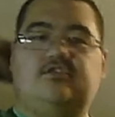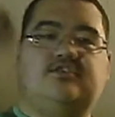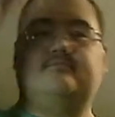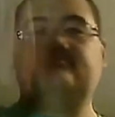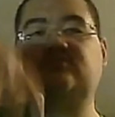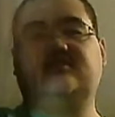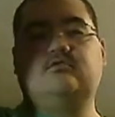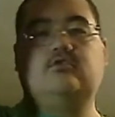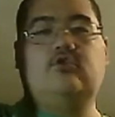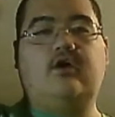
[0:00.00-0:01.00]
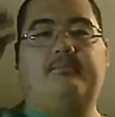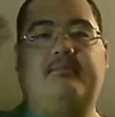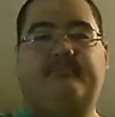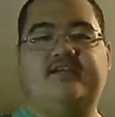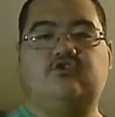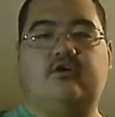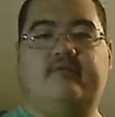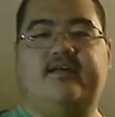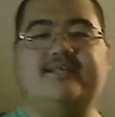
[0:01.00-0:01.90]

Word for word: Just just look up a picture of it.